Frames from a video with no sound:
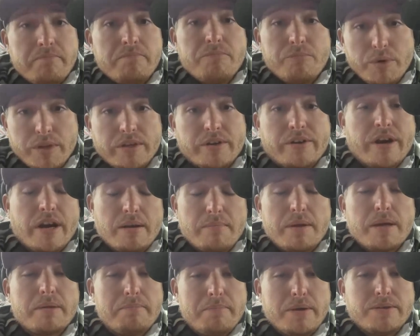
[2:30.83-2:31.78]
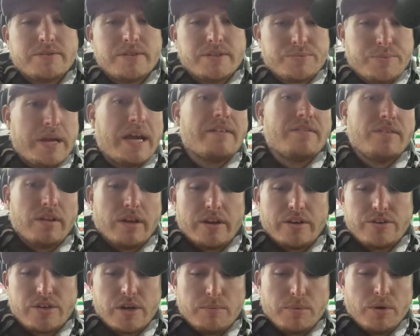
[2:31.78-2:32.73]
With a crankbait business, we have a lot
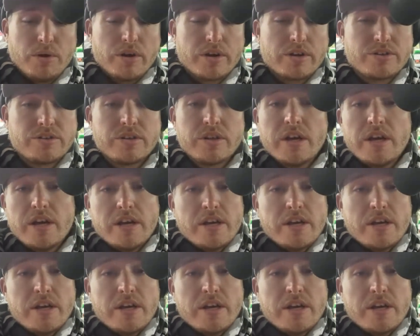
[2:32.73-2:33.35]
of treble hooks.